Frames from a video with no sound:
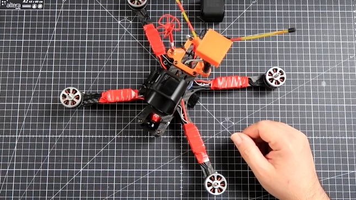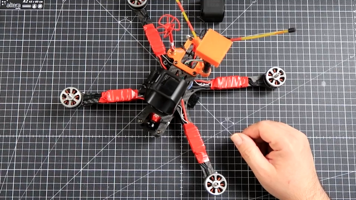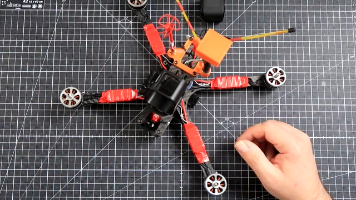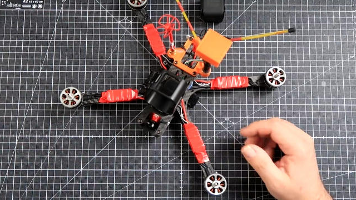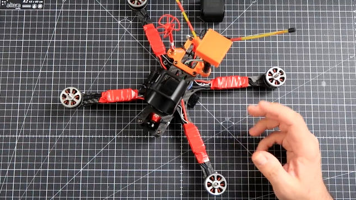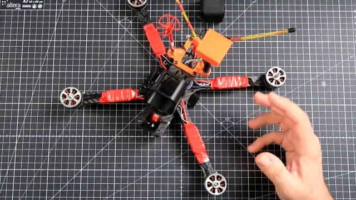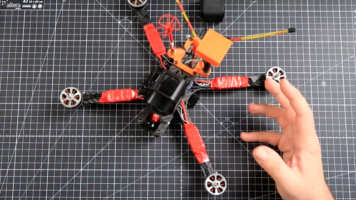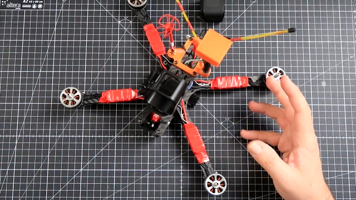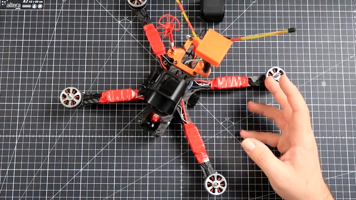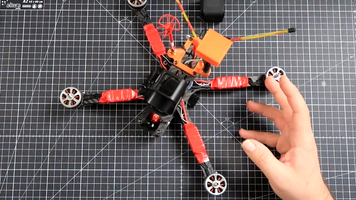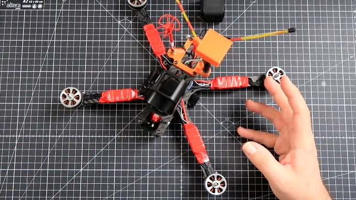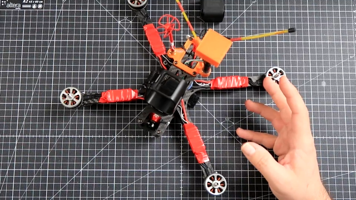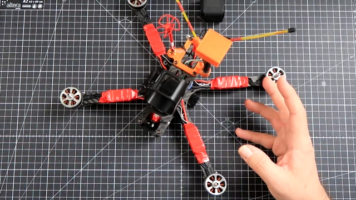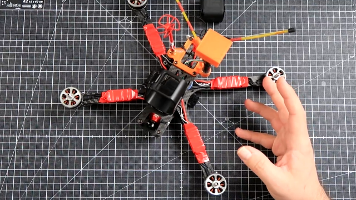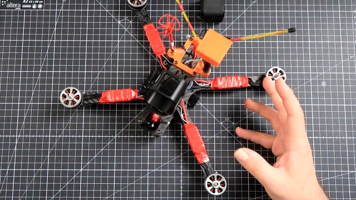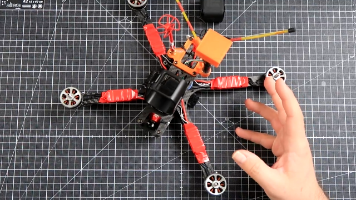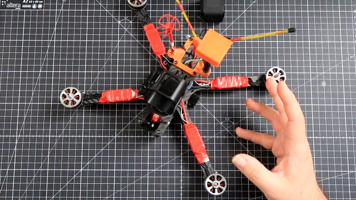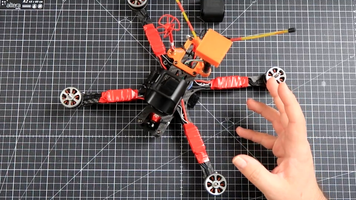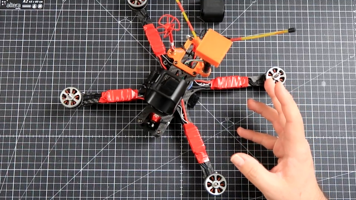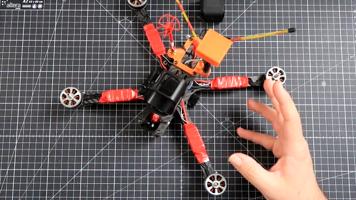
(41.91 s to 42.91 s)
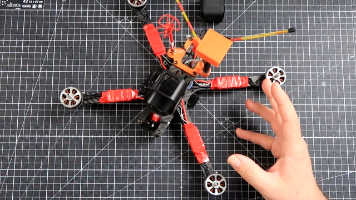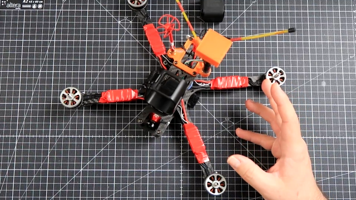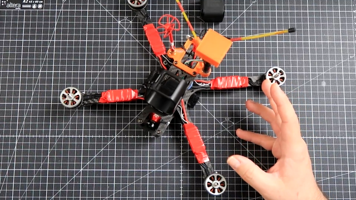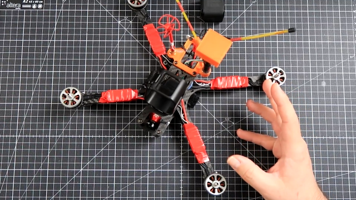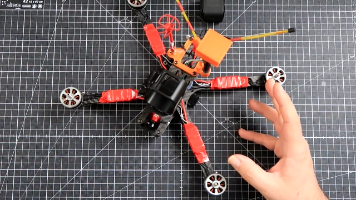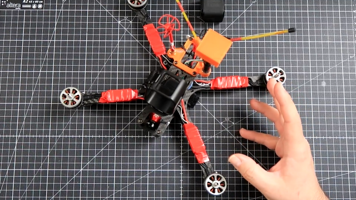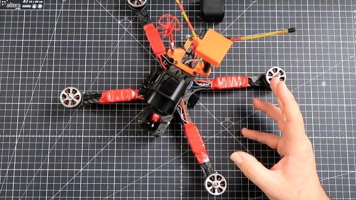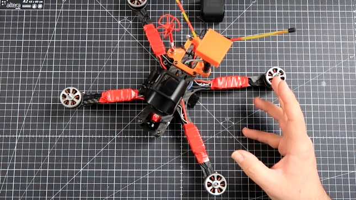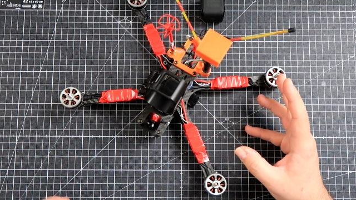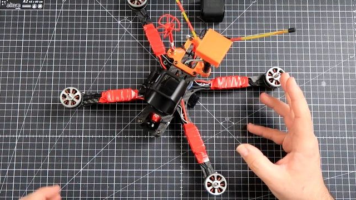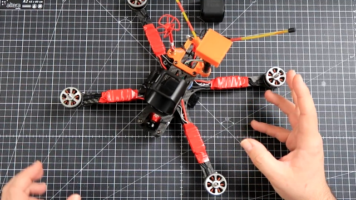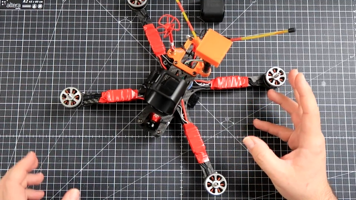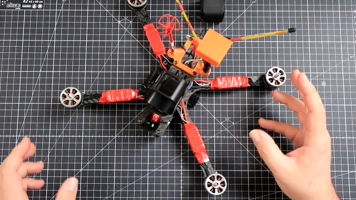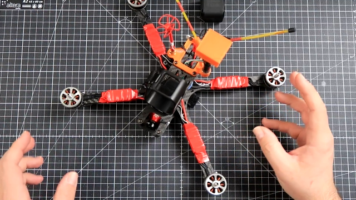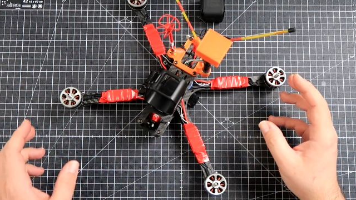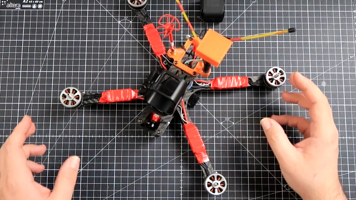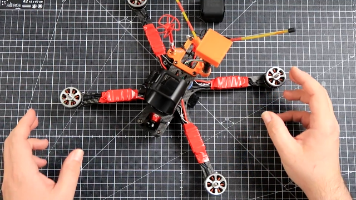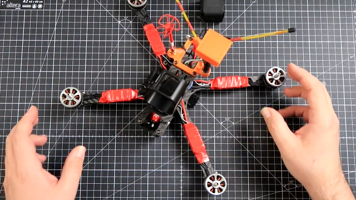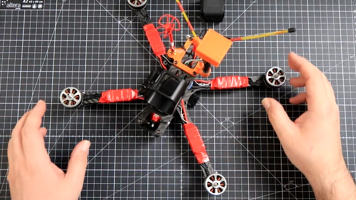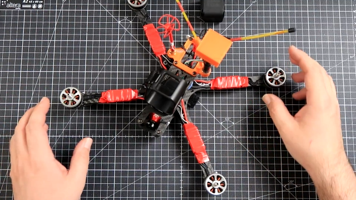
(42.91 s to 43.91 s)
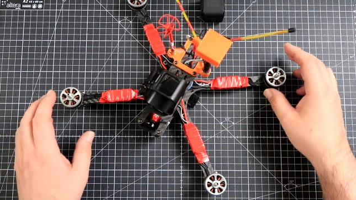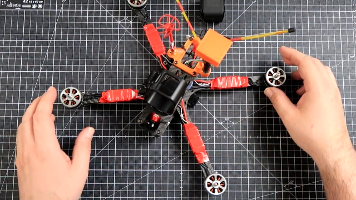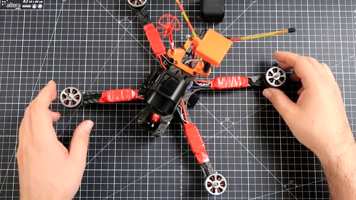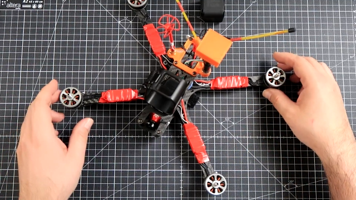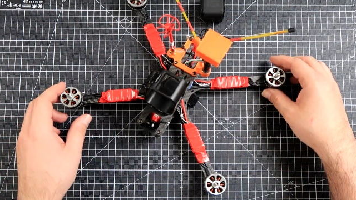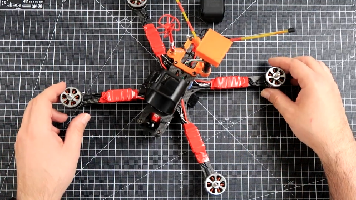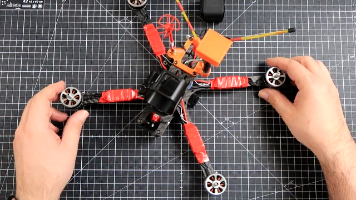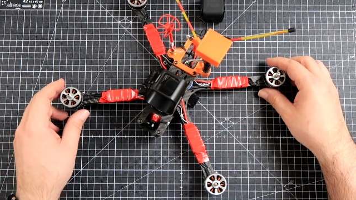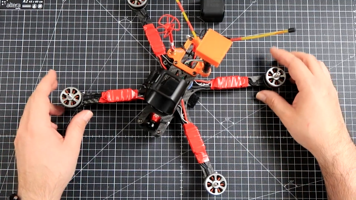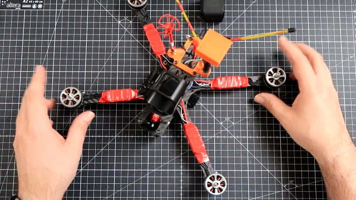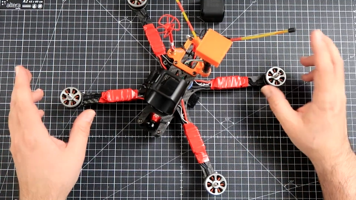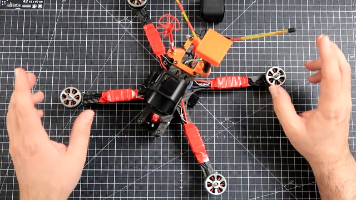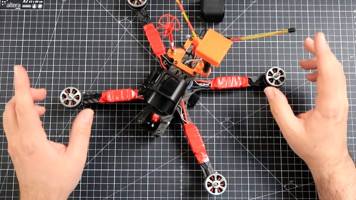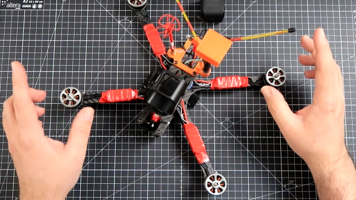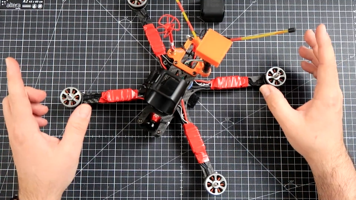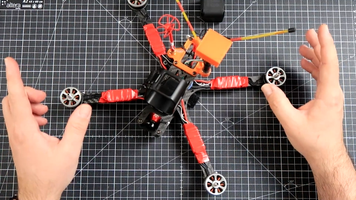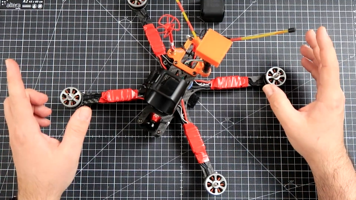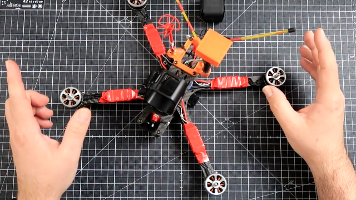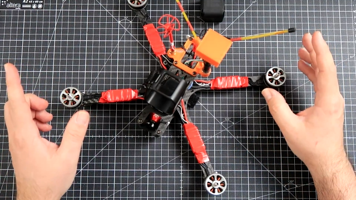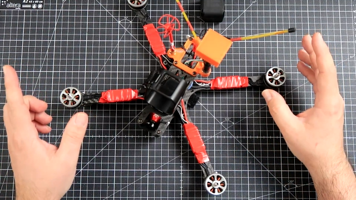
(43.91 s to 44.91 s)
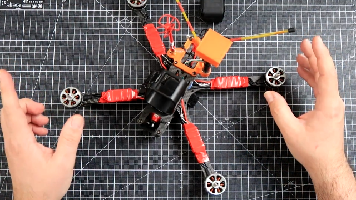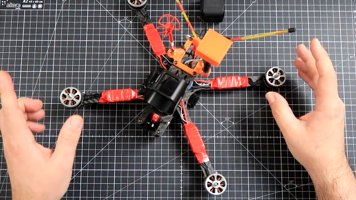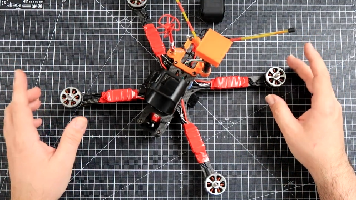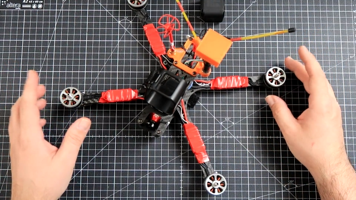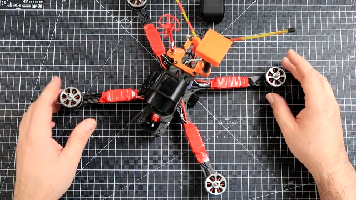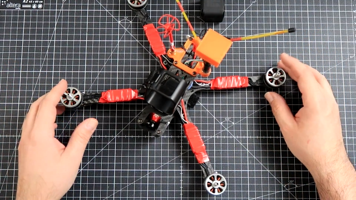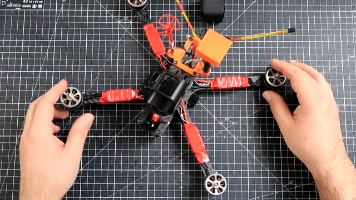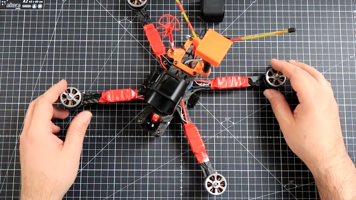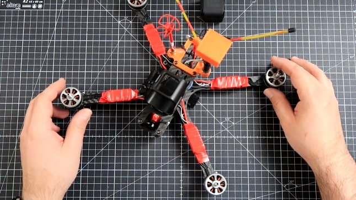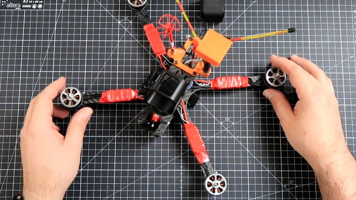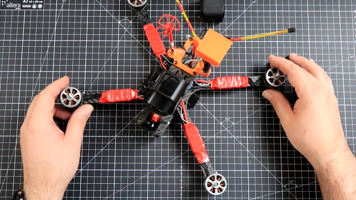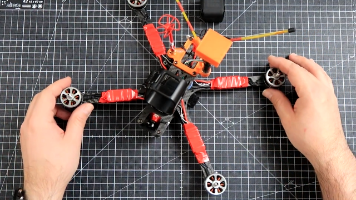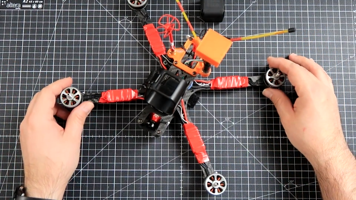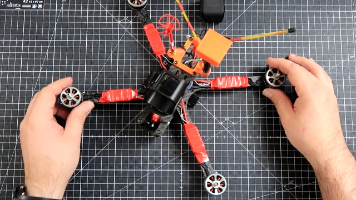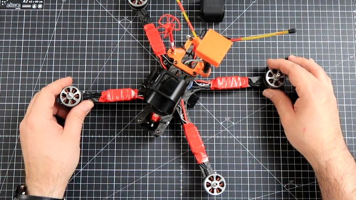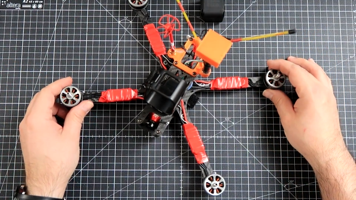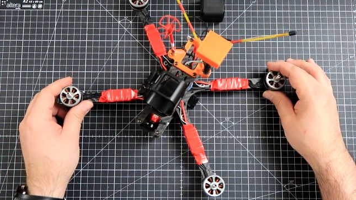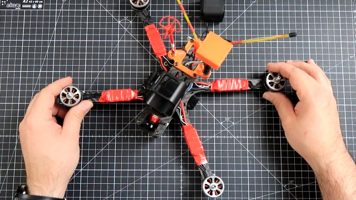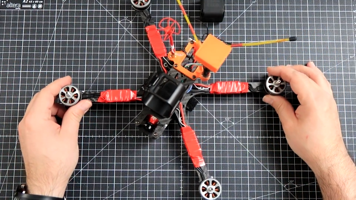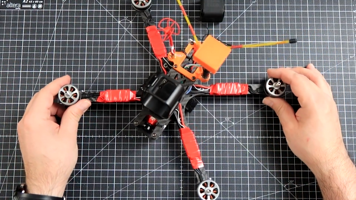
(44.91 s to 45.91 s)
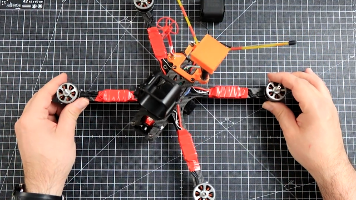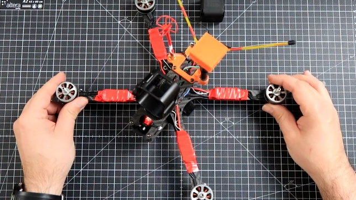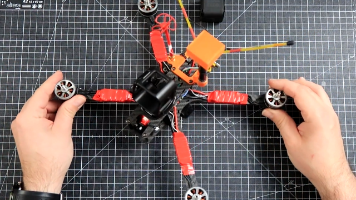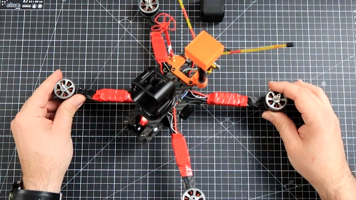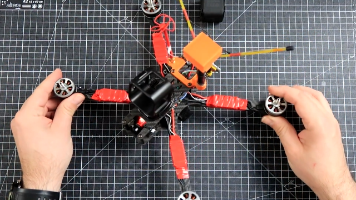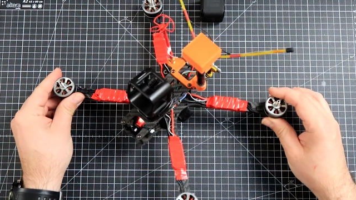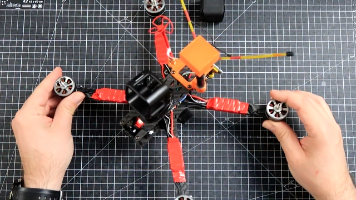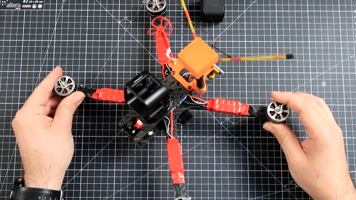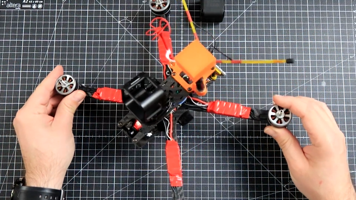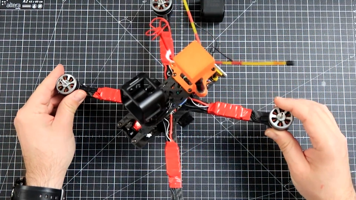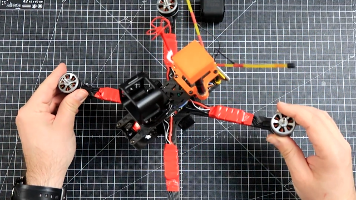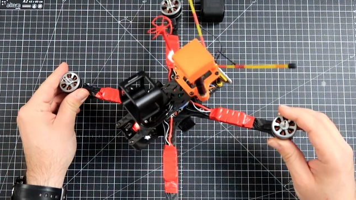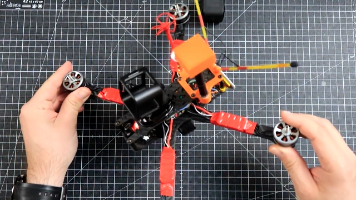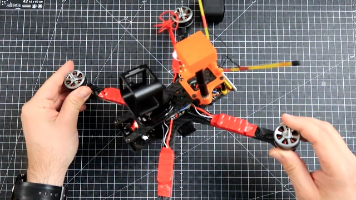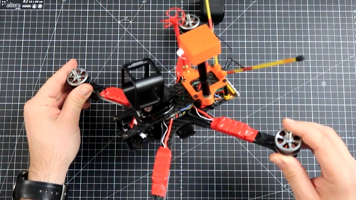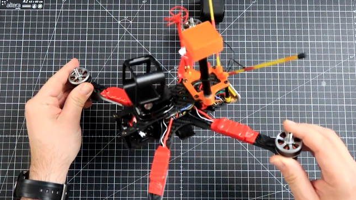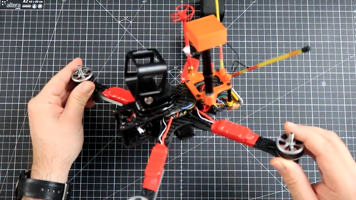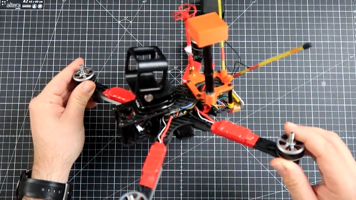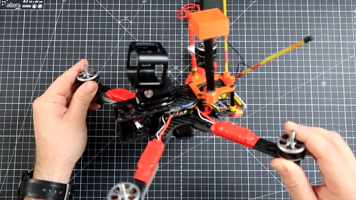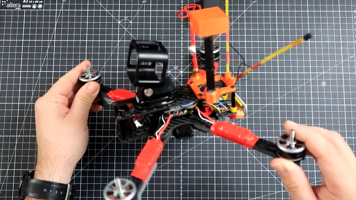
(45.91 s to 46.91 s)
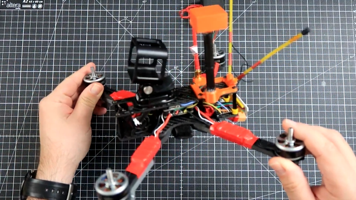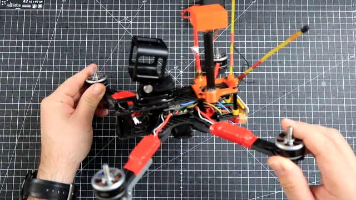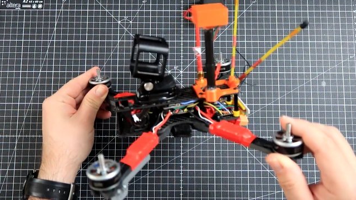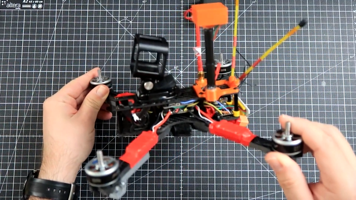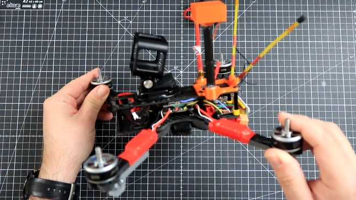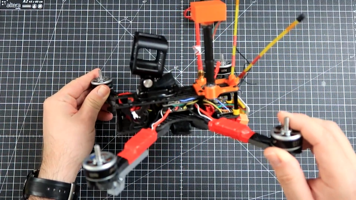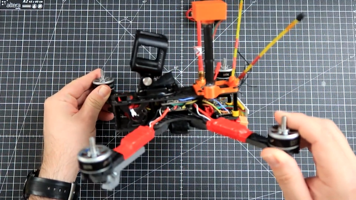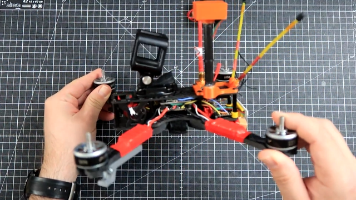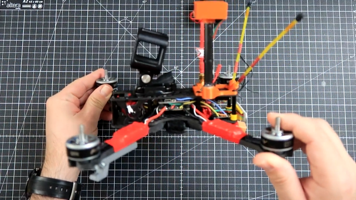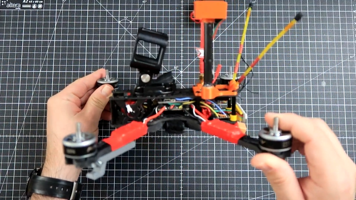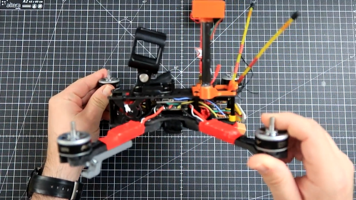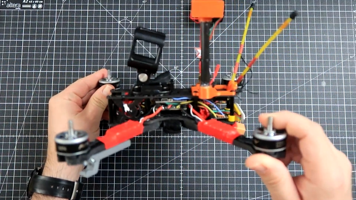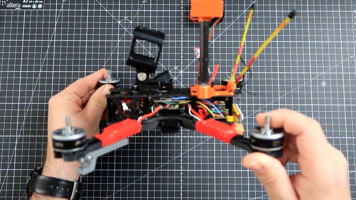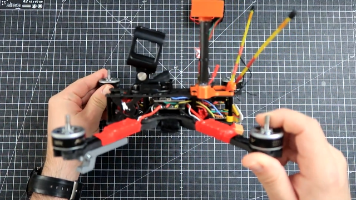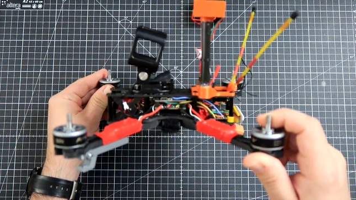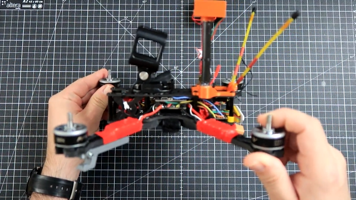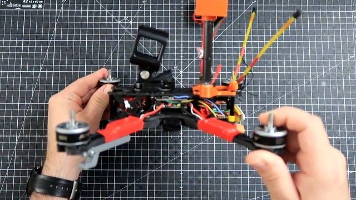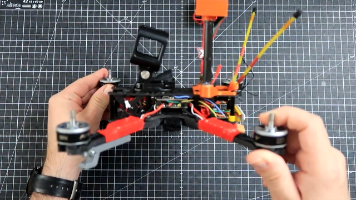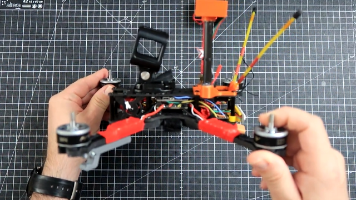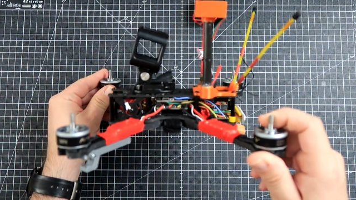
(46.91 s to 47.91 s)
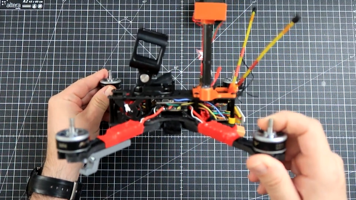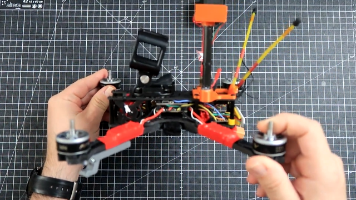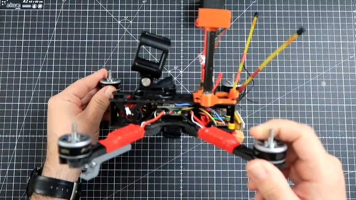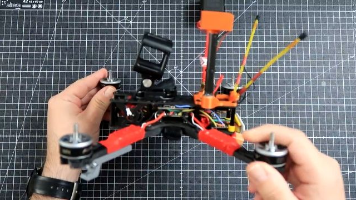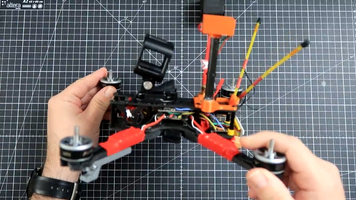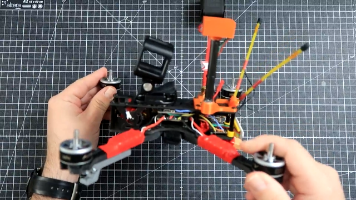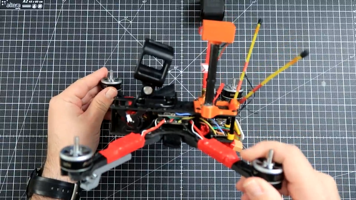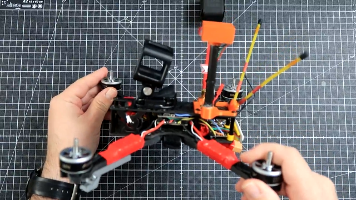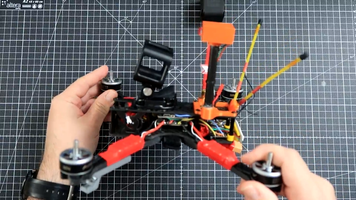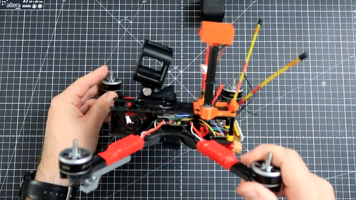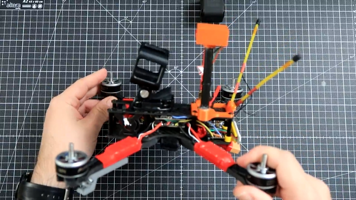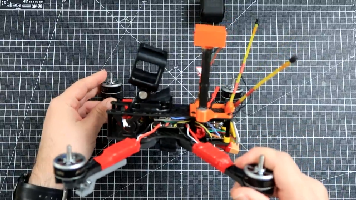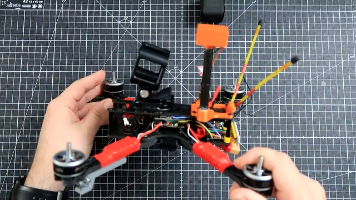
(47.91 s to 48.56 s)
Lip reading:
Nobody's mouth can be seen.